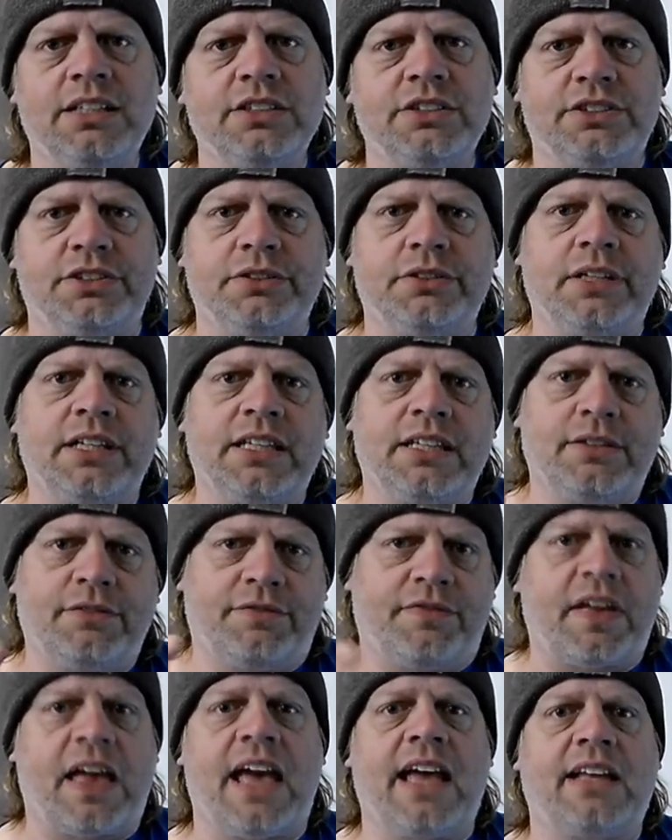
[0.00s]
to get
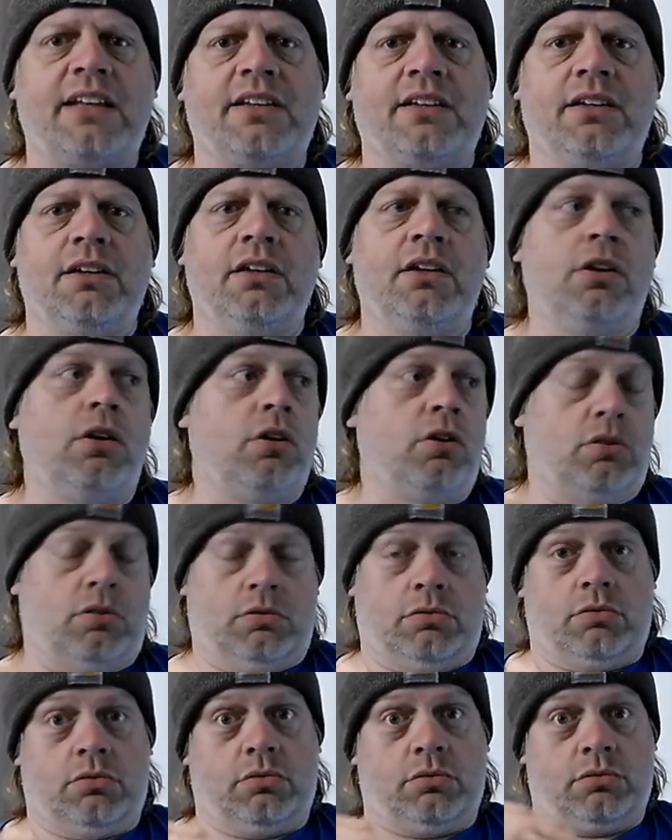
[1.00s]
fat,
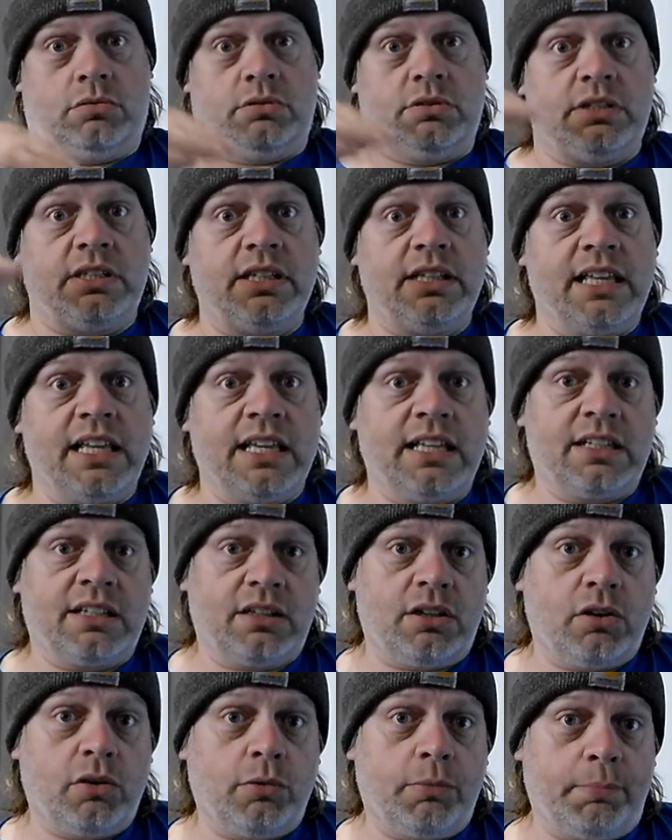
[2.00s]
to get
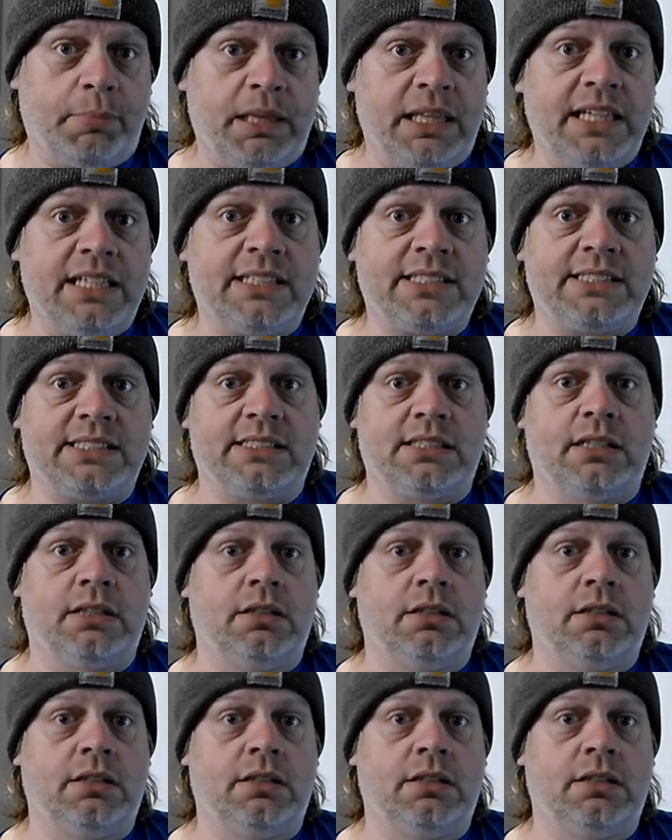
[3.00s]
obese,